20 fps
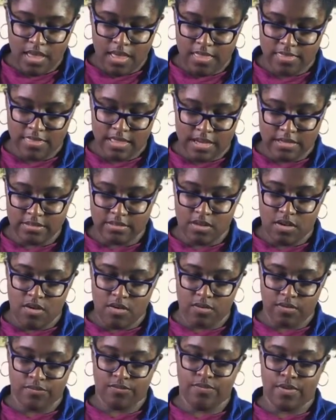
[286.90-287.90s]
And that is the
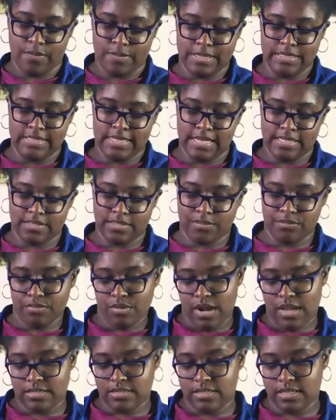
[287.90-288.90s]
whole fermentation
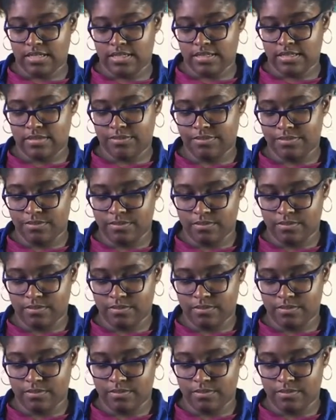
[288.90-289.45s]
process.